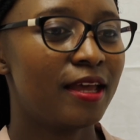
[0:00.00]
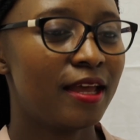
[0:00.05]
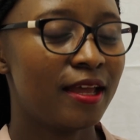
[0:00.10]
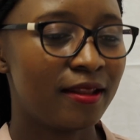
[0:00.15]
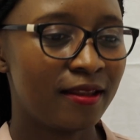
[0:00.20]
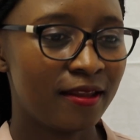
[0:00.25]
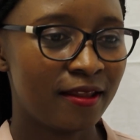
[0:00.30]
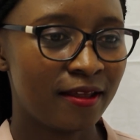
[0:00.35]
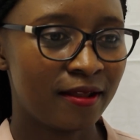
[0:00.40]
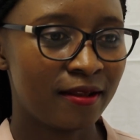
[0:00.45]

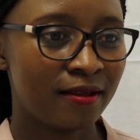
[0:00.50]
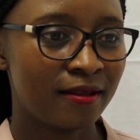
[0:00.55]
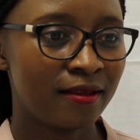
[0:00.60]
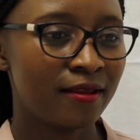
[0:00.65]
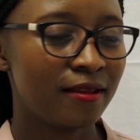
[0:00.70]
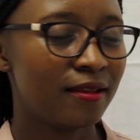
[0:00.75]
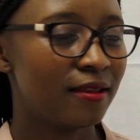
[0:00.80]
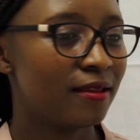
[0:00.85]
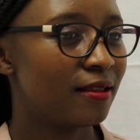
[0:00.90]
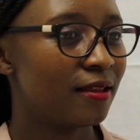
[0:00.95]
And
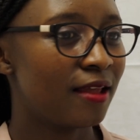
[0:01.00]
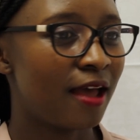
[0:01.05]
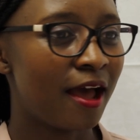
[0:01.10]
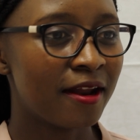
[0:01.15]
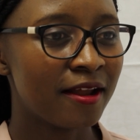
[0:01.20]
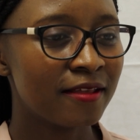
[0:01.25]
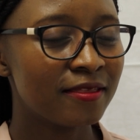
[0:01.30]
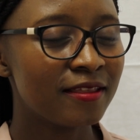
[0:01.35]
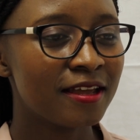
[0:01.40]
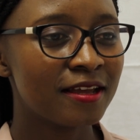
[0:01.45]
then the
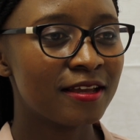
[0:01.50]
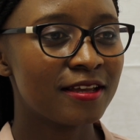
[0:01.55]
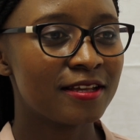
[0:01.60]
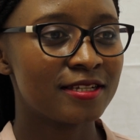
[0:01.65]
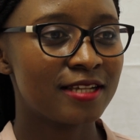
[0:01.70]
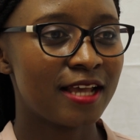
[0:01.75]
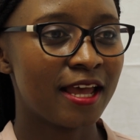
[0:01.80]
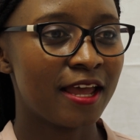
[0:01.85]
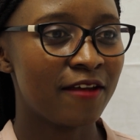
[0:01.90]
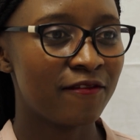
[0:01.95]
other thing
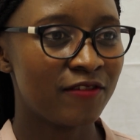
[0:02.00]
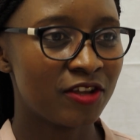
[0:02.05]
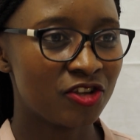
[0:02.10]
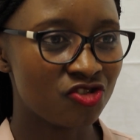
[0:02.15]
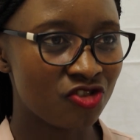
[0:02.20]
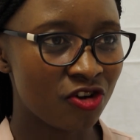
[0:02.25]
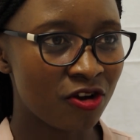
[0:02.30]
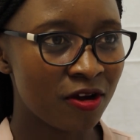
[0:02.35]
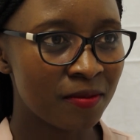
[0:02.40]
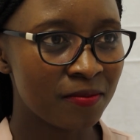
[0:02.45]
is I have a
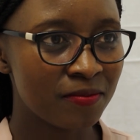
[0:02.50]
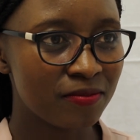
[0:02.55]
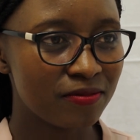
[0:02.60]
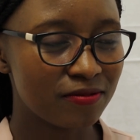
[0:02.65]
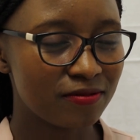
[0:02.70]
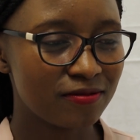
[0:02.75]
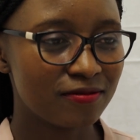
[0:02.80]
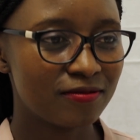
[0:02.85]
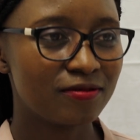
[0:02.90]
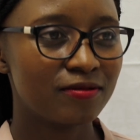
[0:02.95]
job,
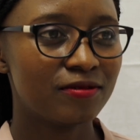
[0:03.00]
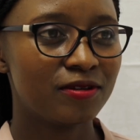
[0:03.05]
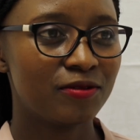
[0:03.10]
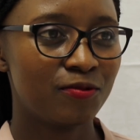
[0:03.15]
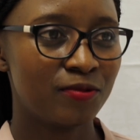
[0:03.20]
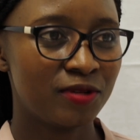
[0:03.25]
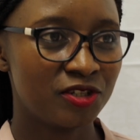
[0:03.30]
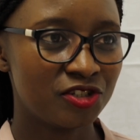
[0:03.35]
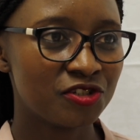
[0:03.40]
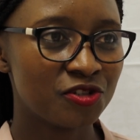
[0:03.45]

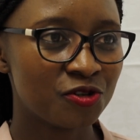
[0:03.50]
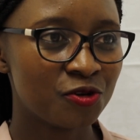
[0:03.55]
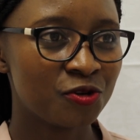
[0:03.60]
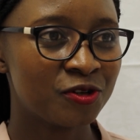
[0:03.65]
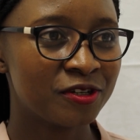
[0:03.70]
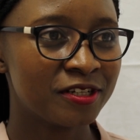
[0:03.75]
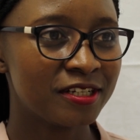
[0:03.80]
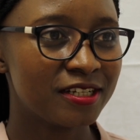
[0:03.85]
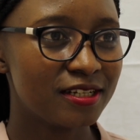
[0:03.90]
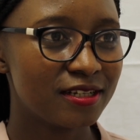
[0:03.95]
which is
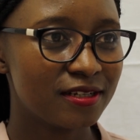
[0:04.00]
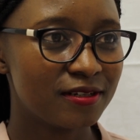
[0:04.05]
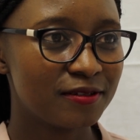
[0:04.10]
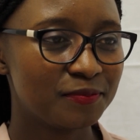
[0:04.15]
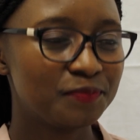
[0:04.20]
good.